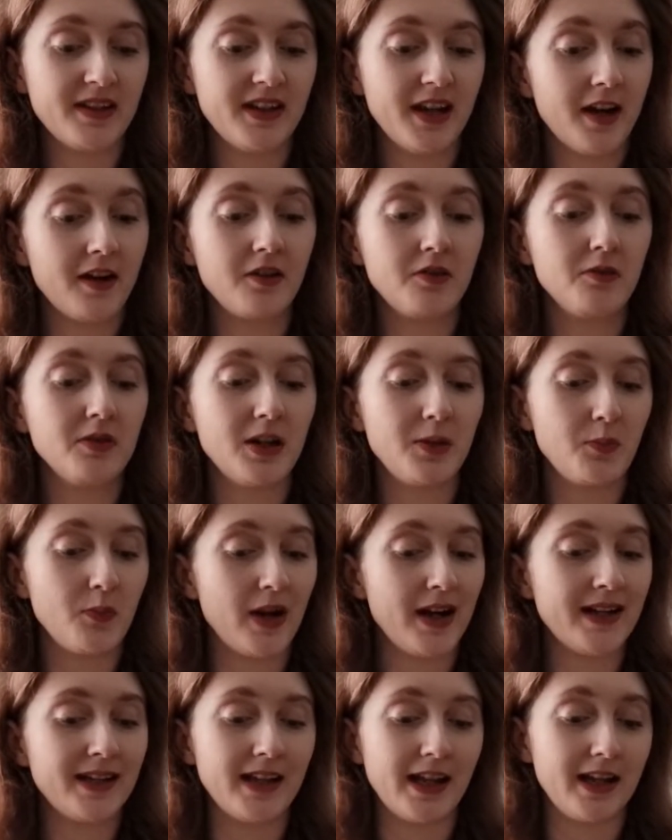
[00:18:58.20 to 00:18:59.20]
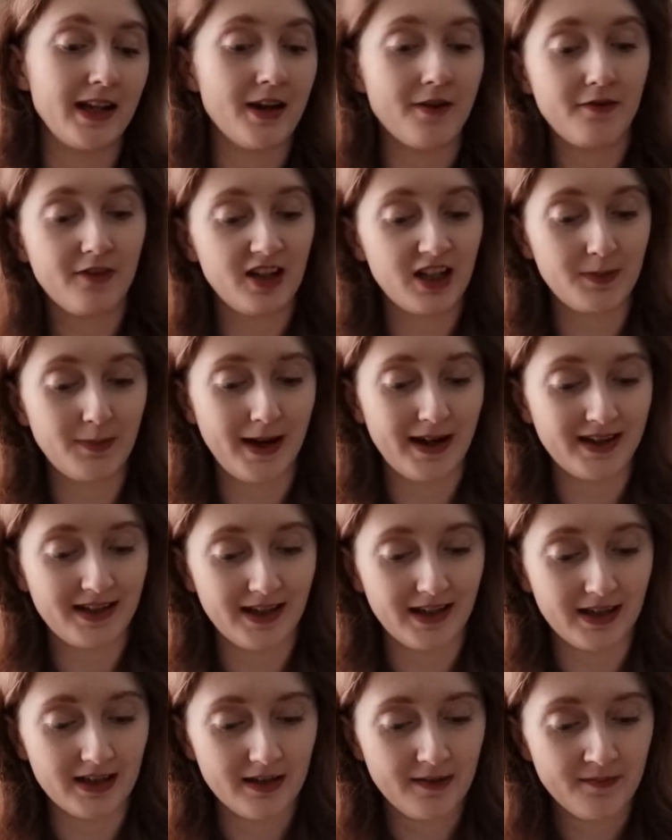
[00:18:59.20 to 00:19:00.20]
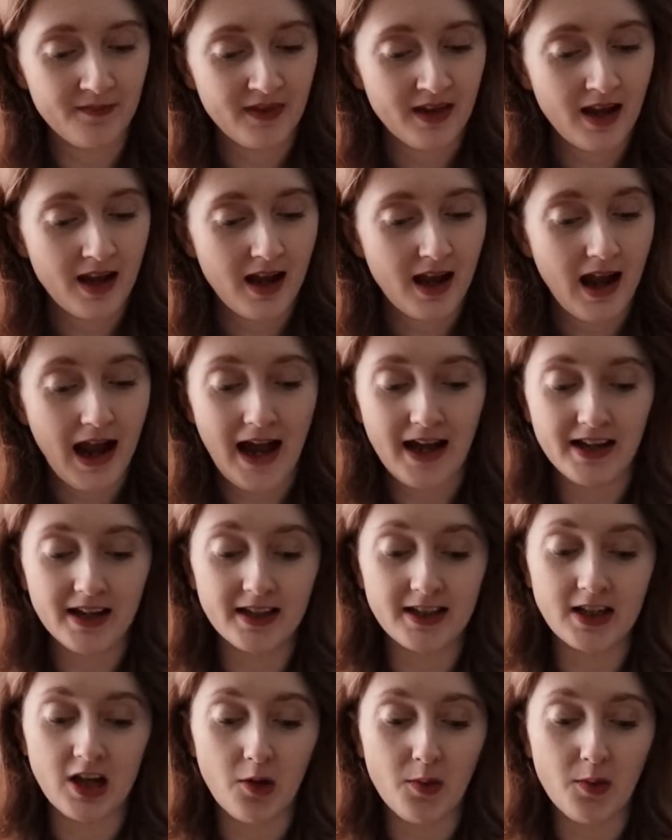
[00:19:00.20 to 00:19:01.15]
entangled in ways they never expected, and it's